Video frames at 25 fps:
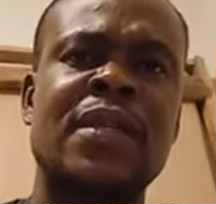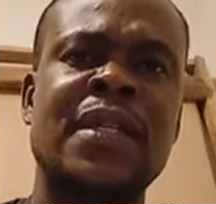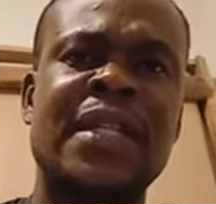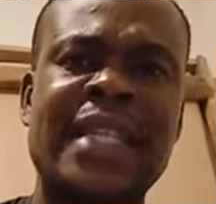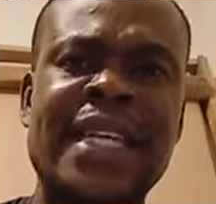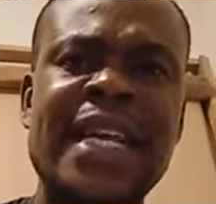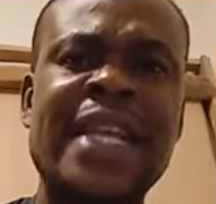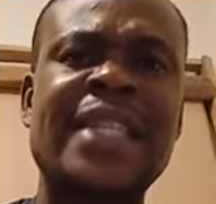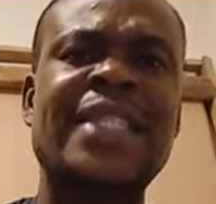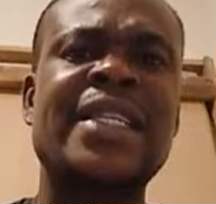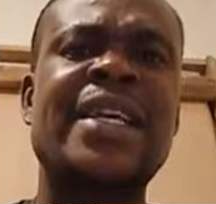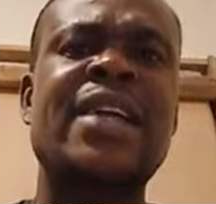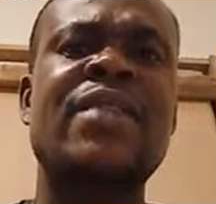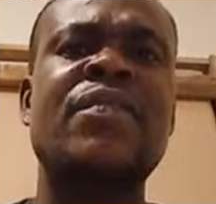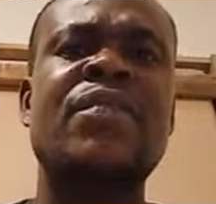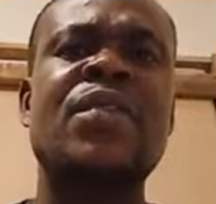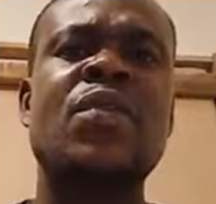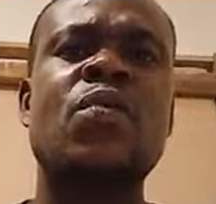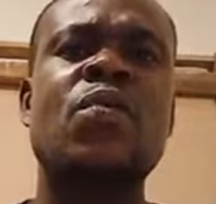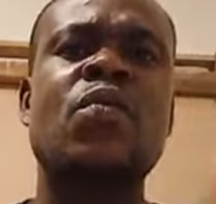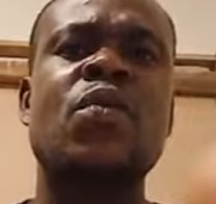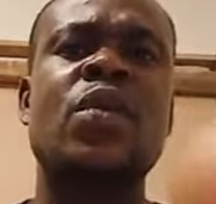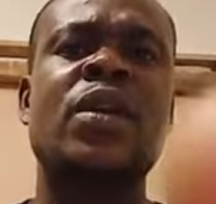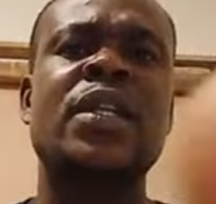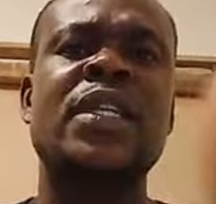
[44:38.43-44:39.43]
get
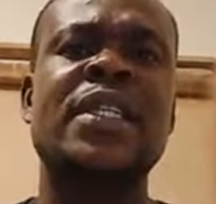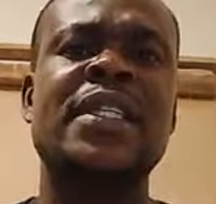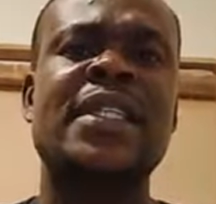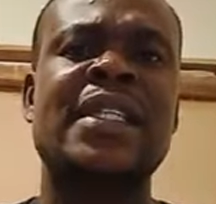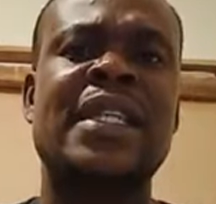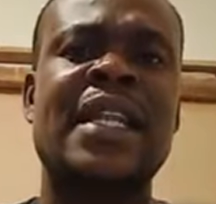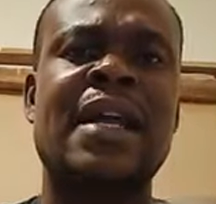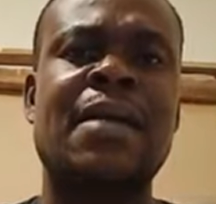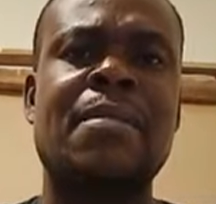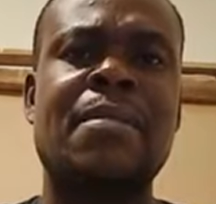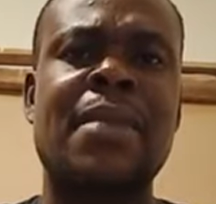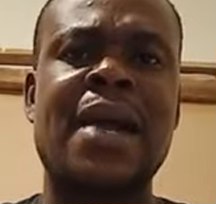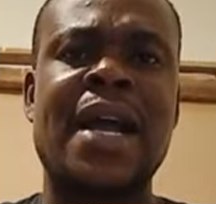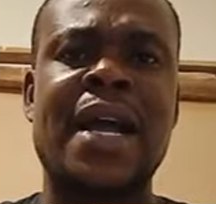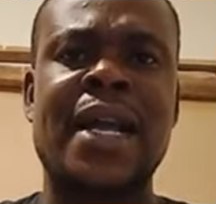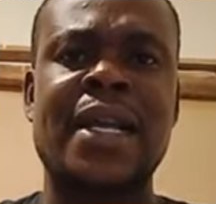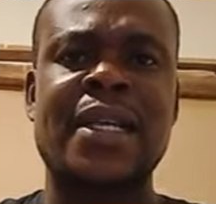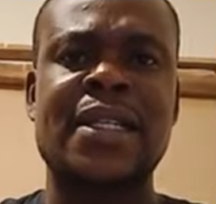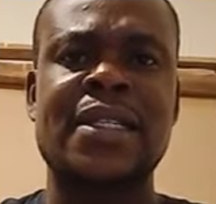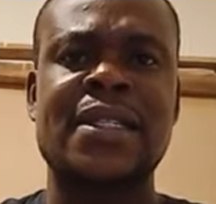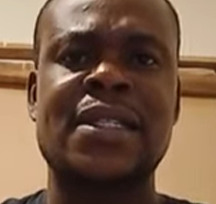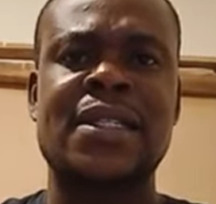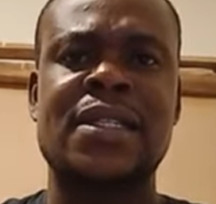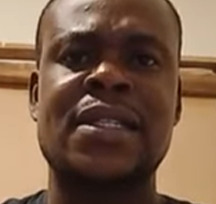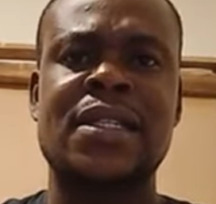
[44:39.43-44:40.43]
everyone
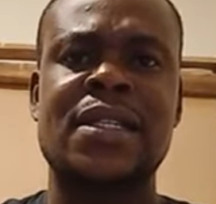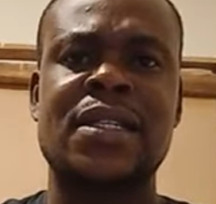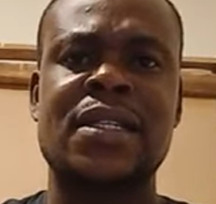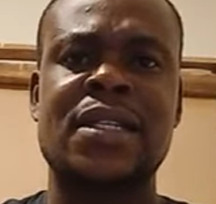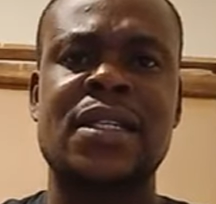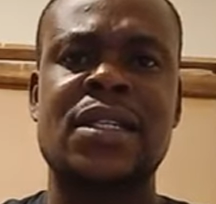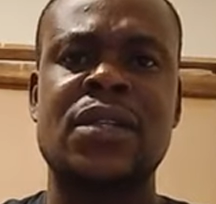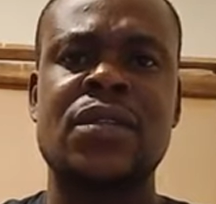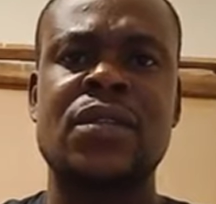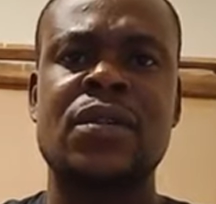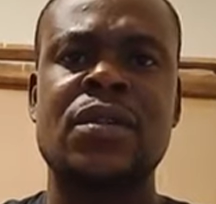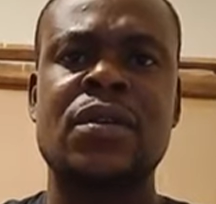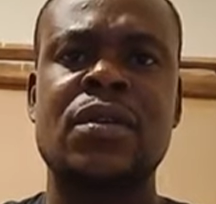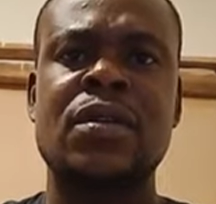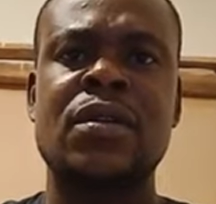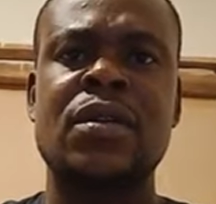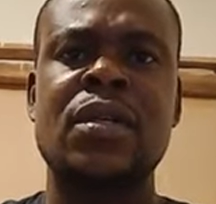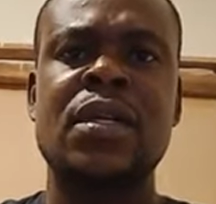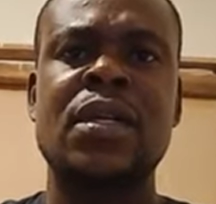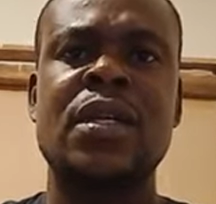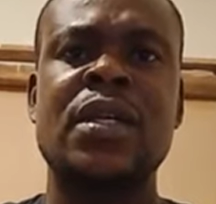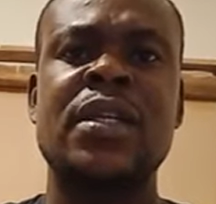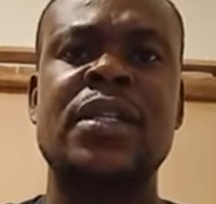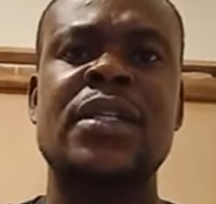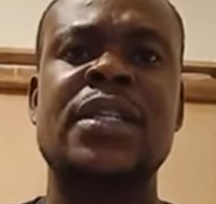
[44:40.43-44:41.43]
Islamized,
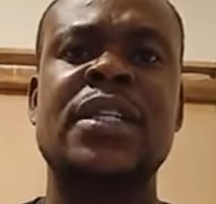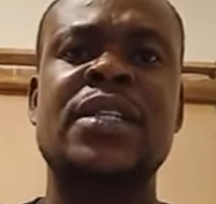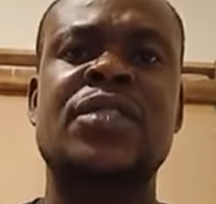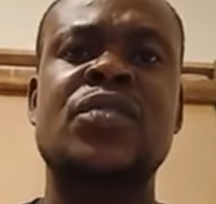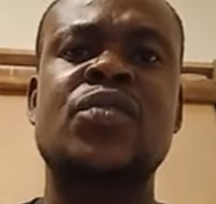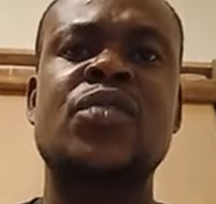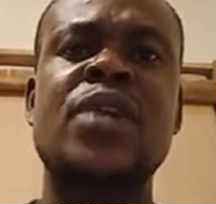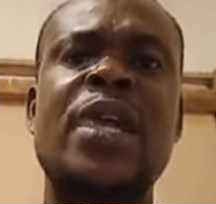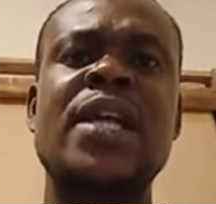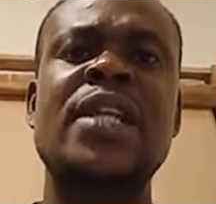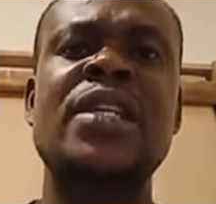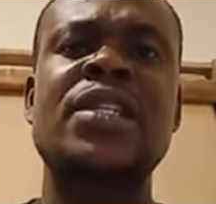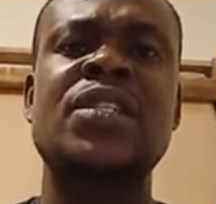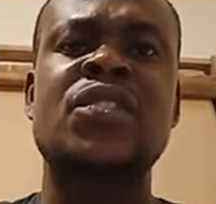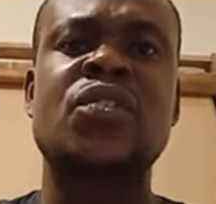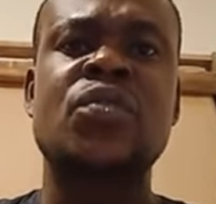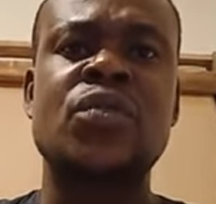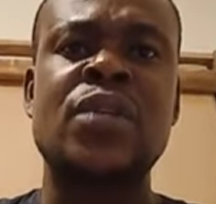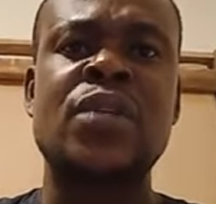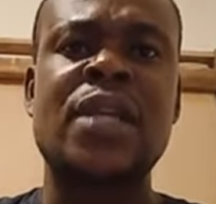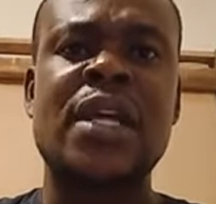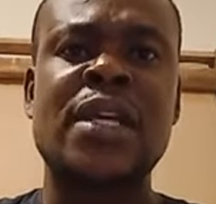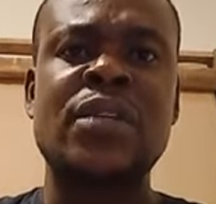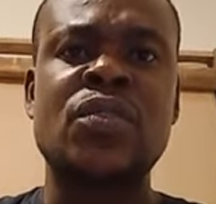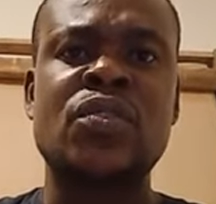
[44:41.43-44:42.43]
They tried in
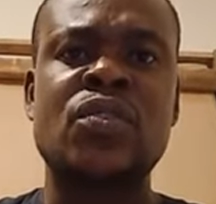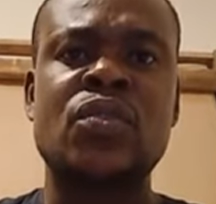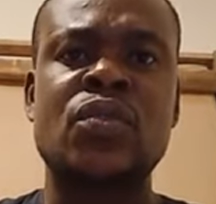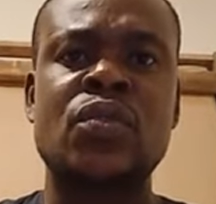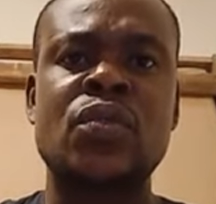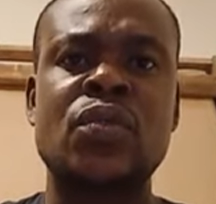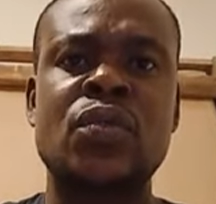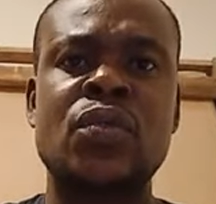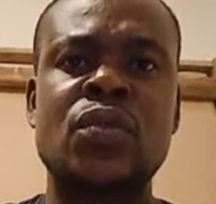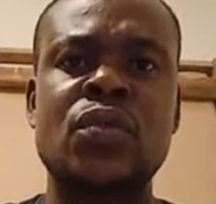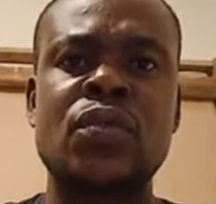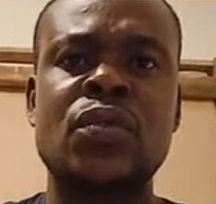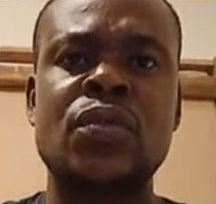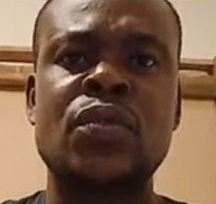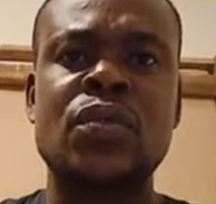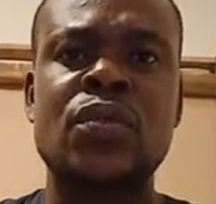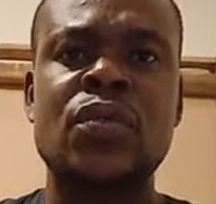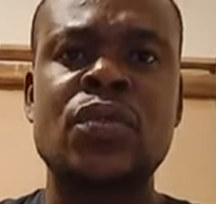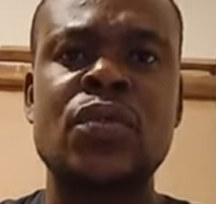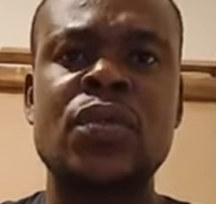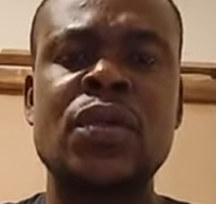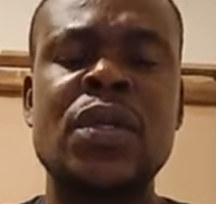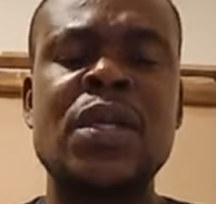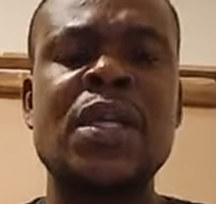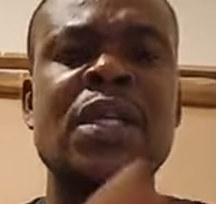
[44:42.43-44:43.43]
Sudan to
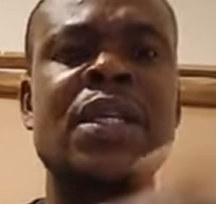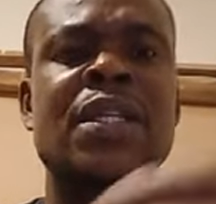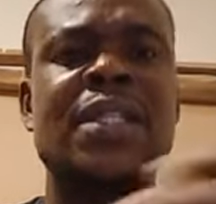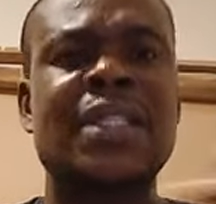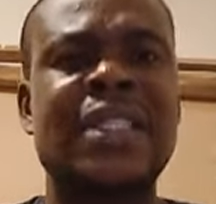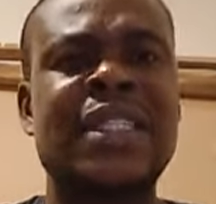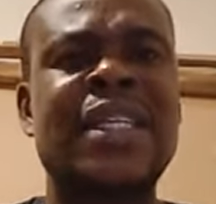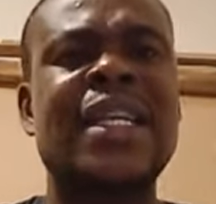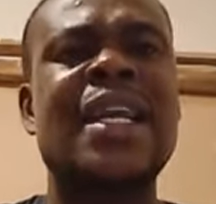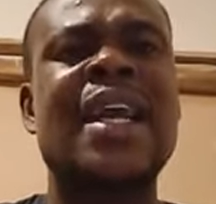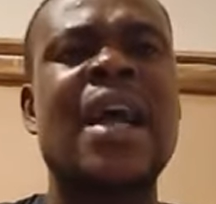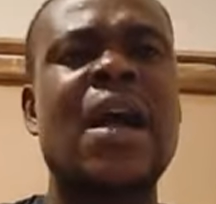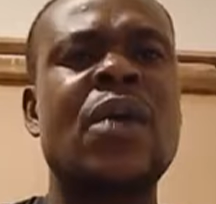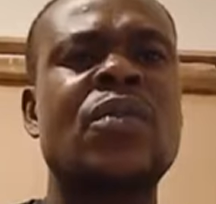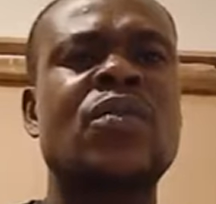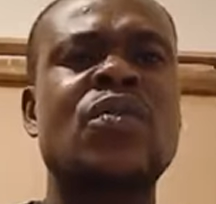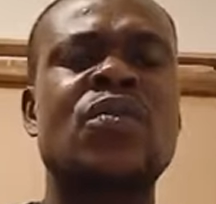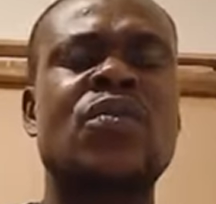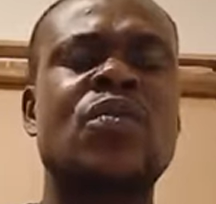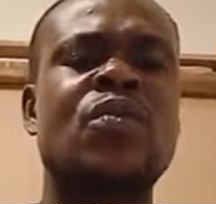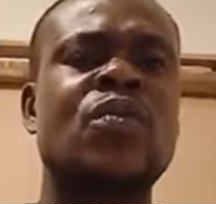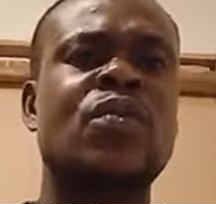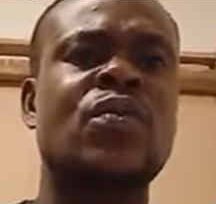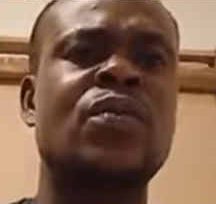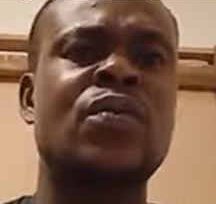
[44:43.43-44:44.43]
see how
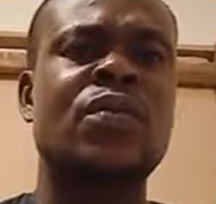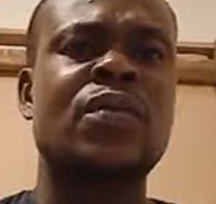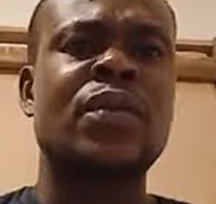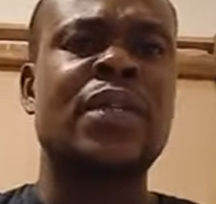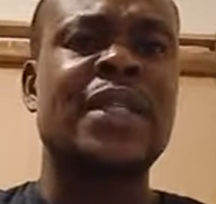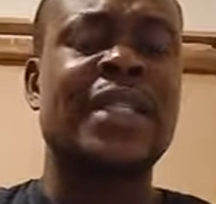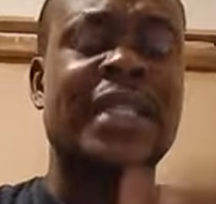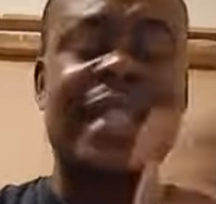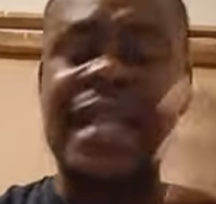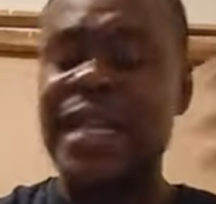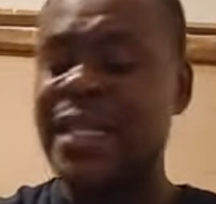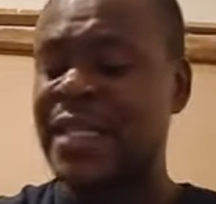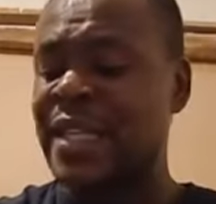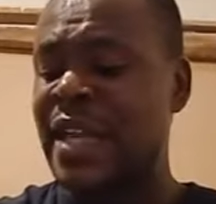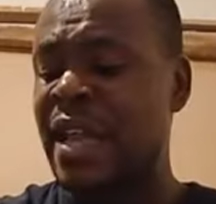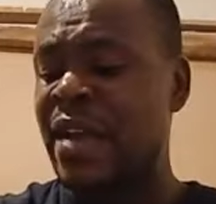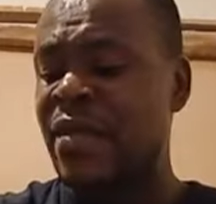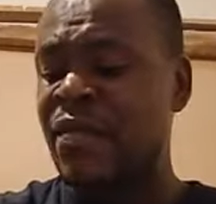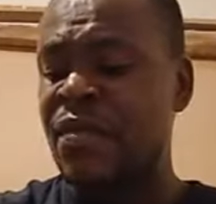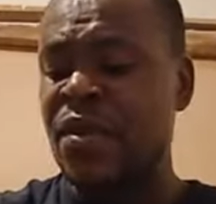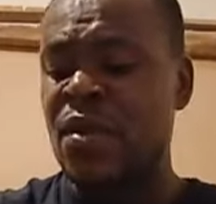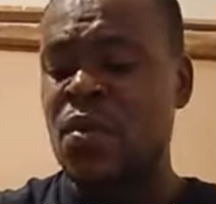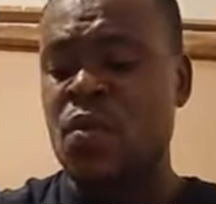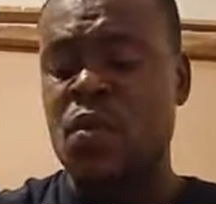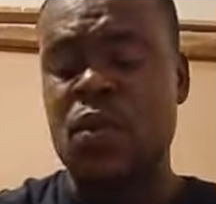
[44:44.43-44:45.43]
to get
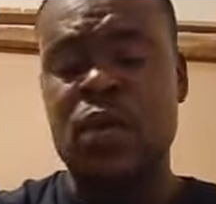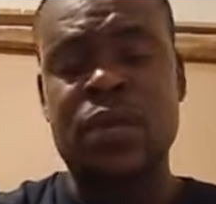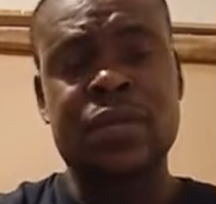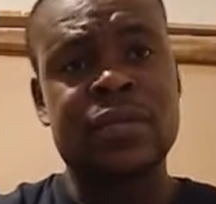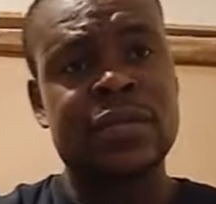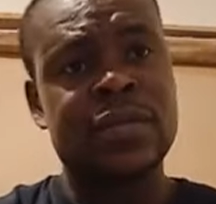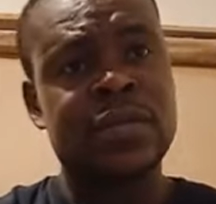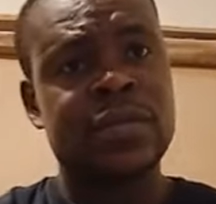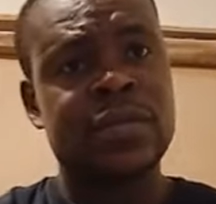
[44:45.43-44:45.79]
everyone